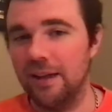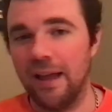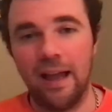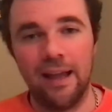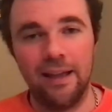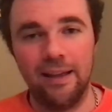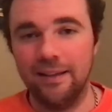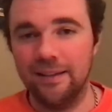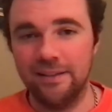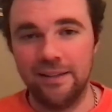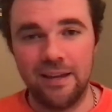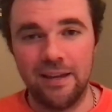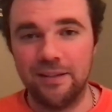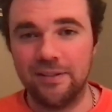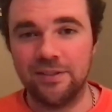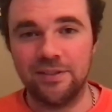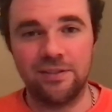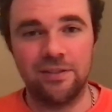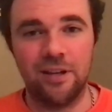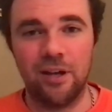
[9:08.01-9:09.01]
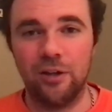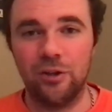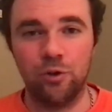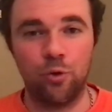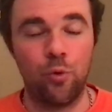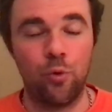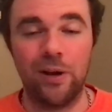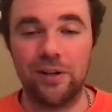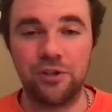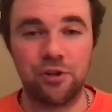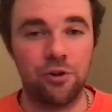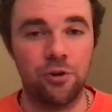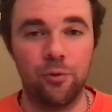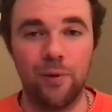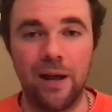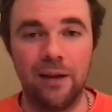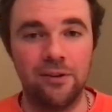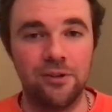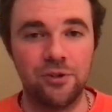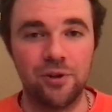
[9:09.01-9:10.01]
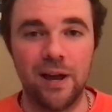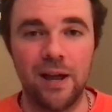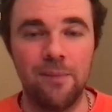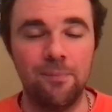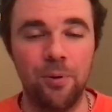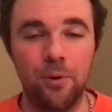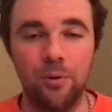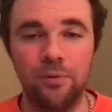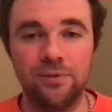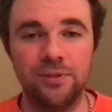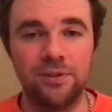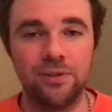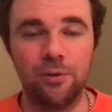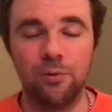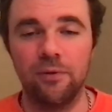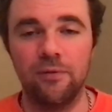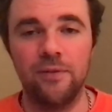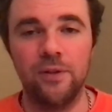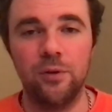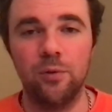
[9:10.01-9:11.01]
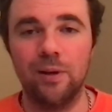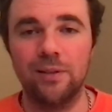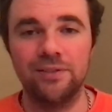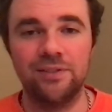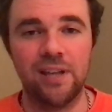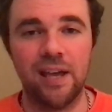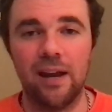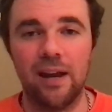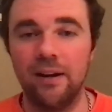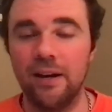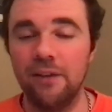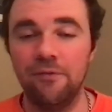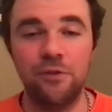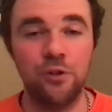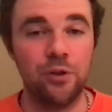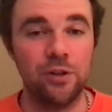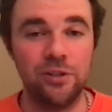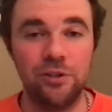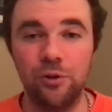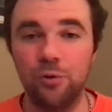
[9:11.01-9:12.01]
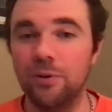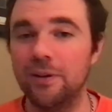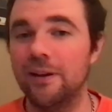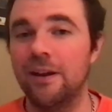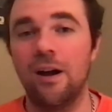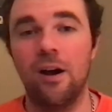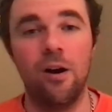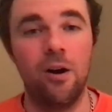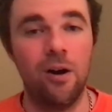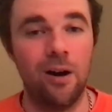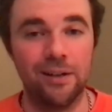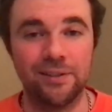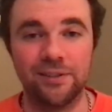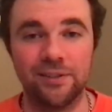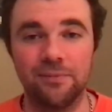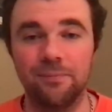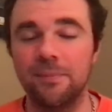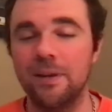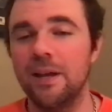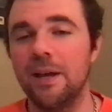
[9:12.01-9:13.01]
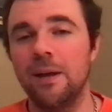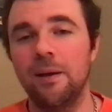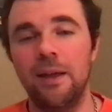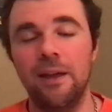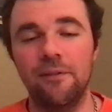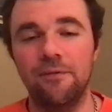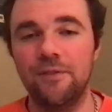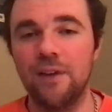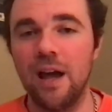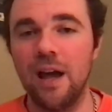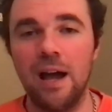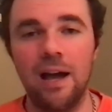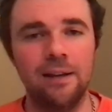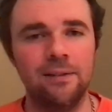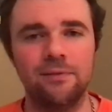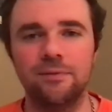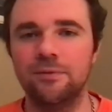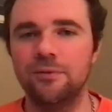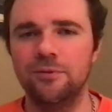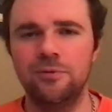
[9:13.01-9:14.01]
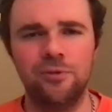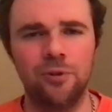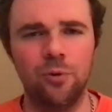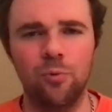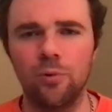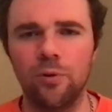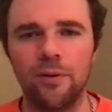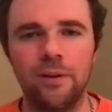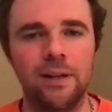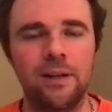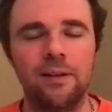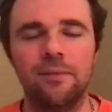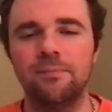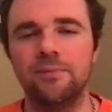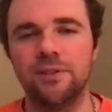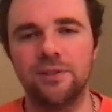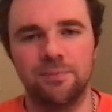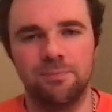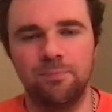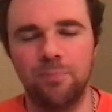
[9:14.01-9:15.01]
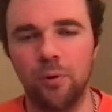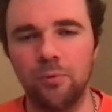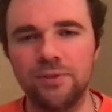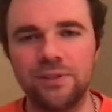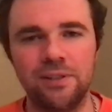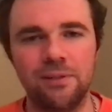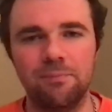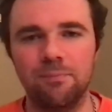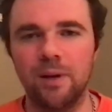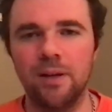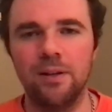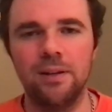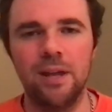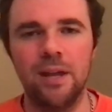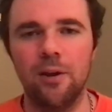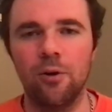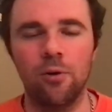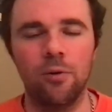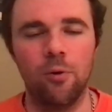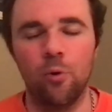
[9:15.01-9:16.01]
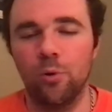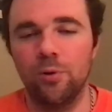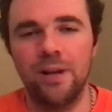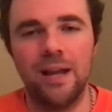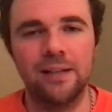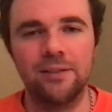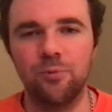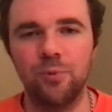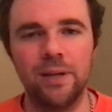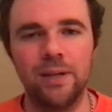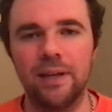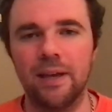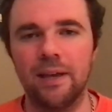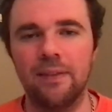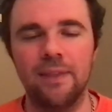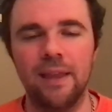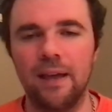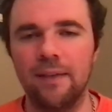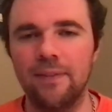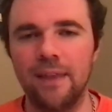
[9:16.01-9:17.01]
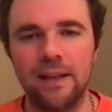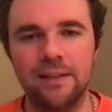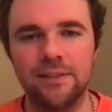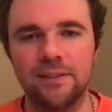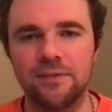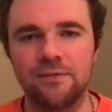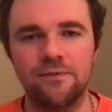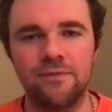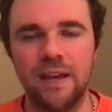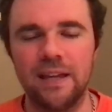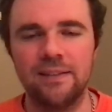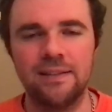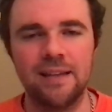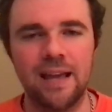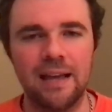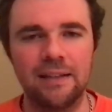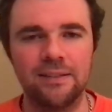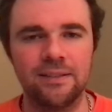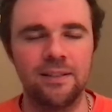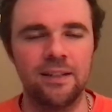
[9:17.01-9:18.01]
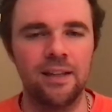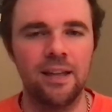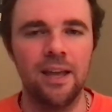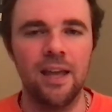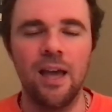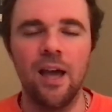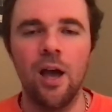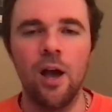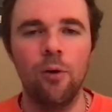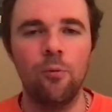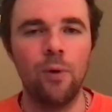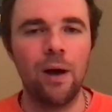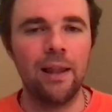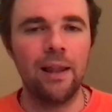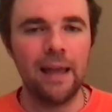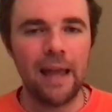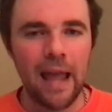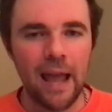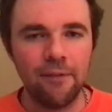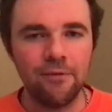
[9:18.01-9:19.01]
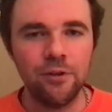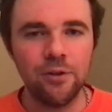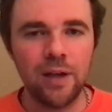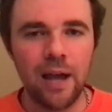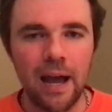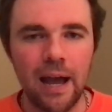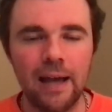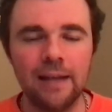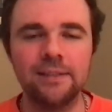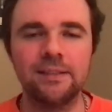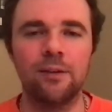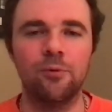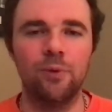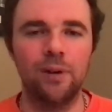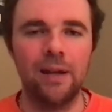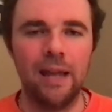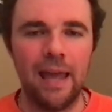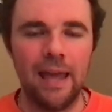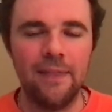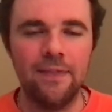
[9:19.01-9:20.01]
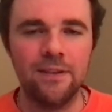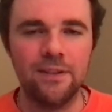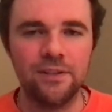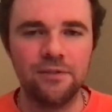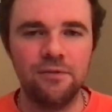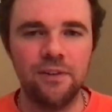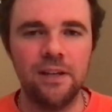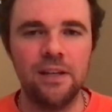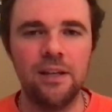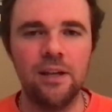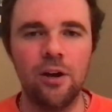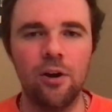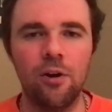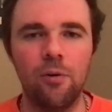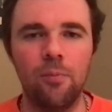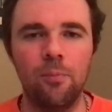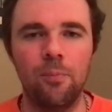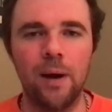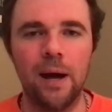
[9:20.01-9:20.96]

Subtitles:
it's a quick turnaround to try and post a review on Saturday. If you can do it, awesome. If not, don't worry. Just post it Monday or next weekend. That's fantastic. While I have you guys, I want to end this video by